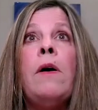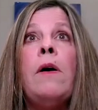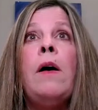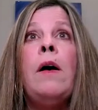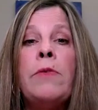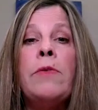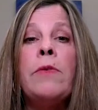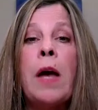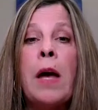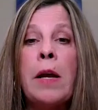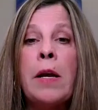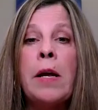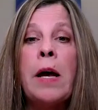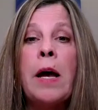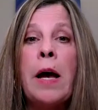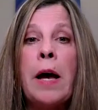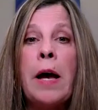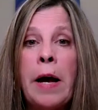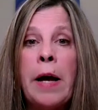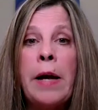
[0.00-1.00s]
It's got
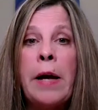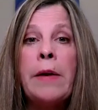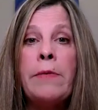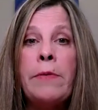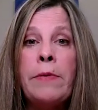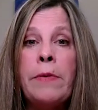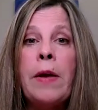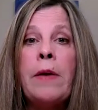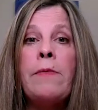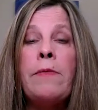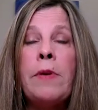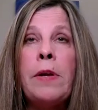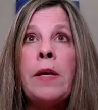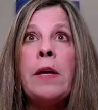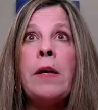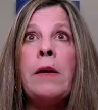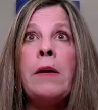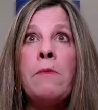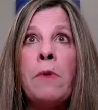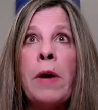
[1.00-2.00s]
a high
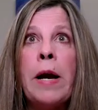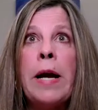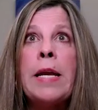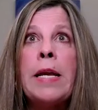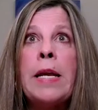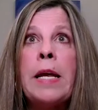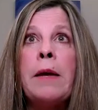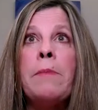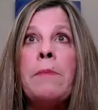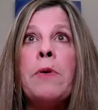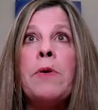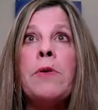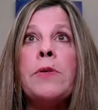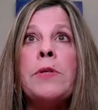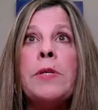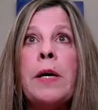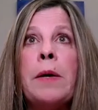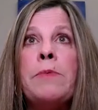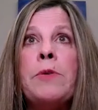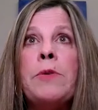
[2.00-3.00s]
safety rating
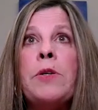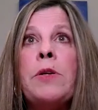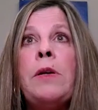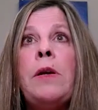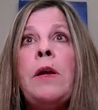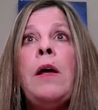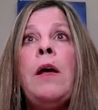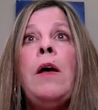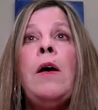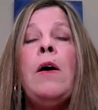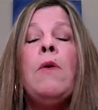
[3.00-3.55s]
perception,